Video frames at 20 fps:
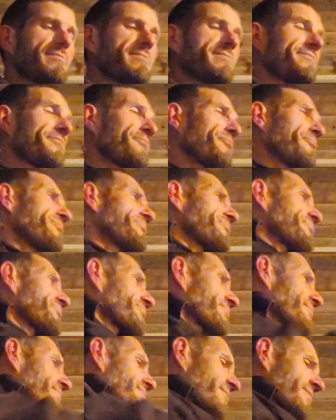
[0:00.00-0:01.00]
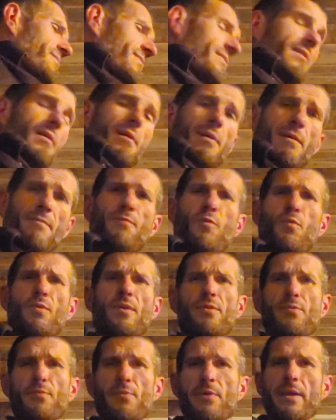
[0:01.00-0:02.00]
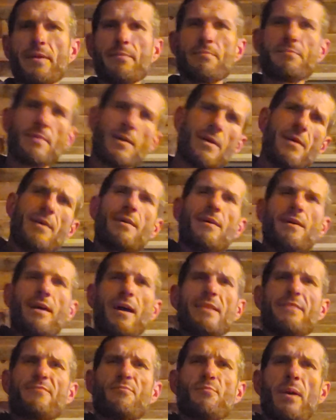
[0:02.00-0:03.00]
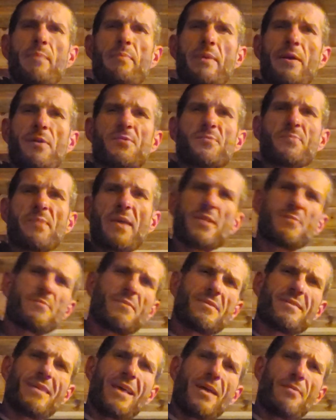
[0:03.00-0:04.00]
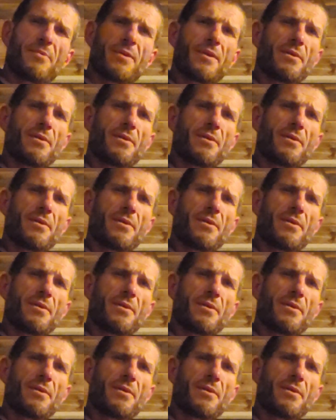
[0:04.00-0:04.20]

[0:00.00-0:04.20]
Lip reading: I'm 43. I live in my parents' basement. How are